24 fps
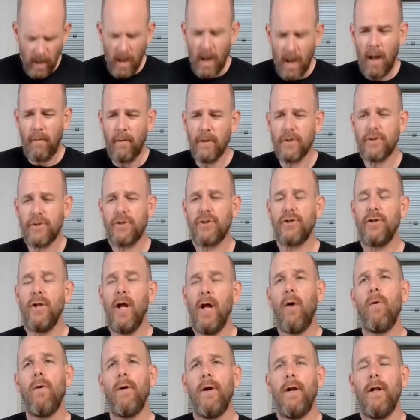the
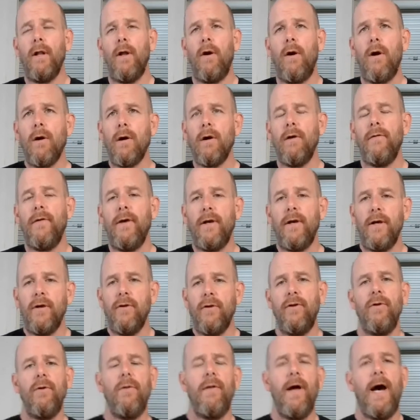slower and longer that you
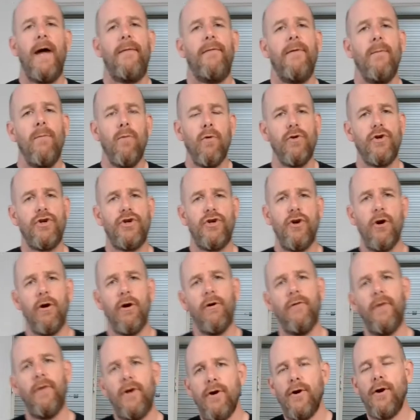do that, the more sugar
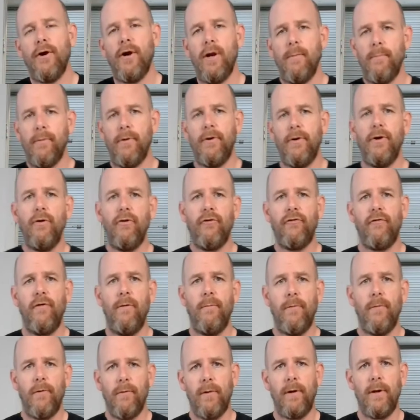that you're going to produce
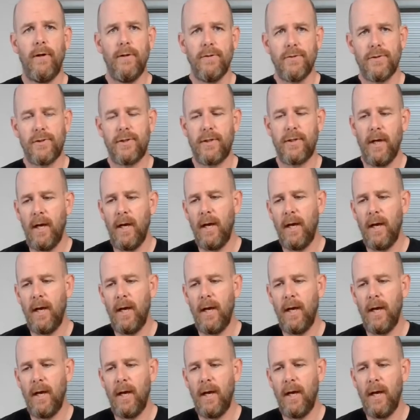from the roast.